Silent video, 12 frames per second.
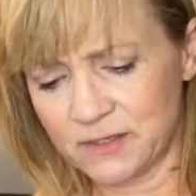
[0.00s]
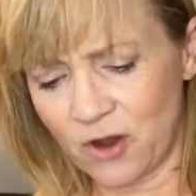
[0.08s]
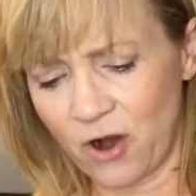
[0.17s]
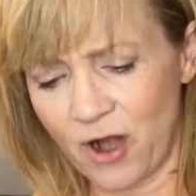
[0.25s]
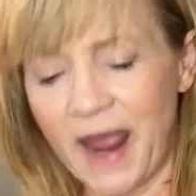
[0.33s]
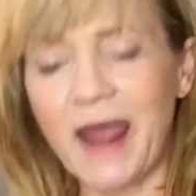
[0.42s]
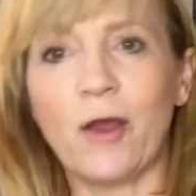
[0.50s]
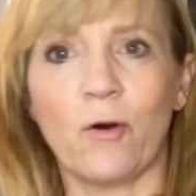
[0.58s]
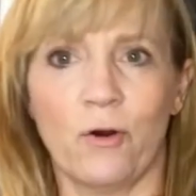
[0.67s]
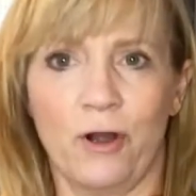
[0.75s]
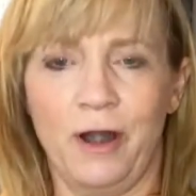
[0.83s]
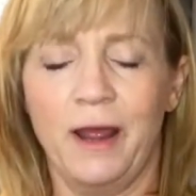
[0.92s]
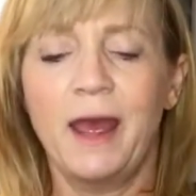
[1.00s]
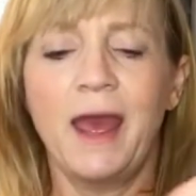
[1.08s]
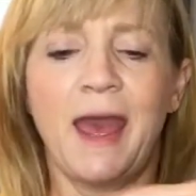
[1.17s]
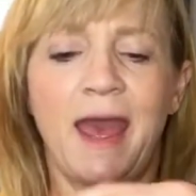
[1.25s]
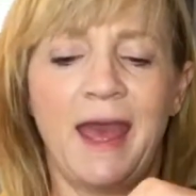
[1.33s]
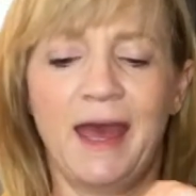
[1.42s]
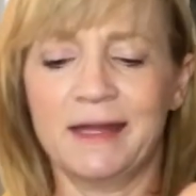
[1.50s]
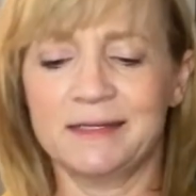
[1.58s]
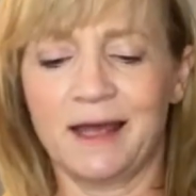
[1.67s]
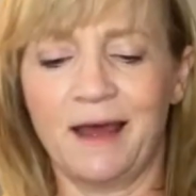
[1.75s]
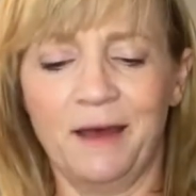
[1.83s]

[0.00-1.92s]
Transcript: are Acorn, and